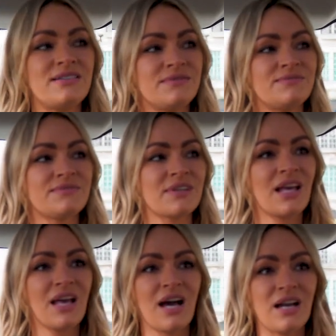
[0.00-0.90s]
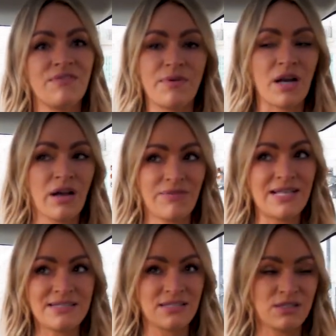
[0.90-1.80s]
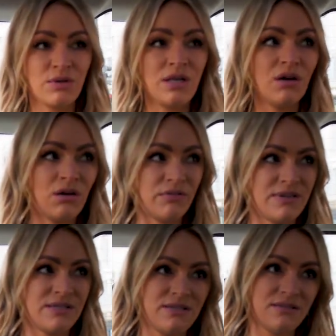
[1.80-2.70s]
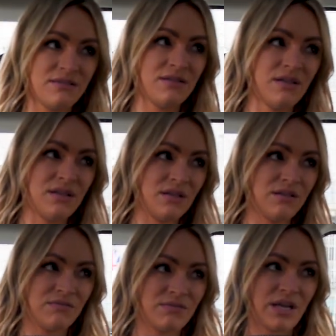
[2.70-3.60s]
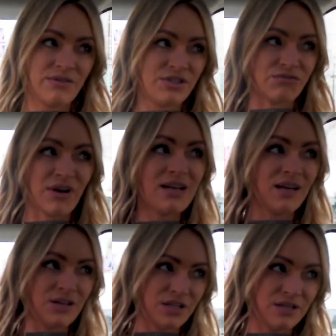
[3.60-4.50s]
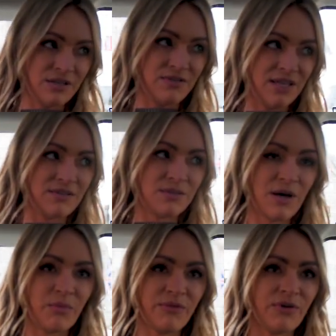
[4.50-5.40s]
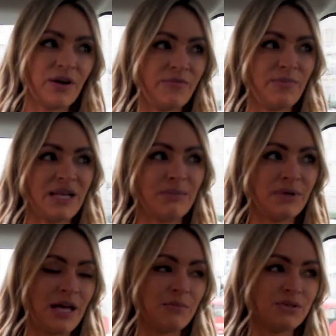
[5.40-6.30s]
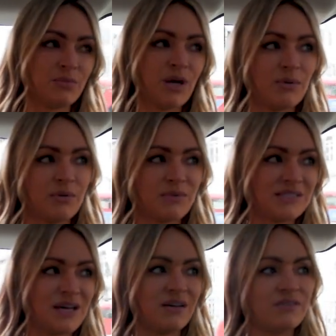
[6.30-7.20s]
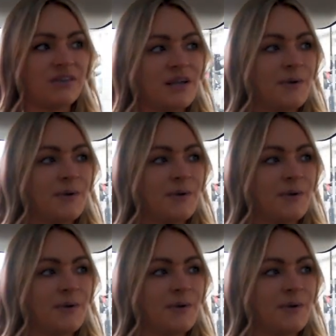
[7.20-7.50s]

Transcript: Yeah. And I've and I've listened to a lot of his like just radio shows over the year as well before I've been able to work with him myself.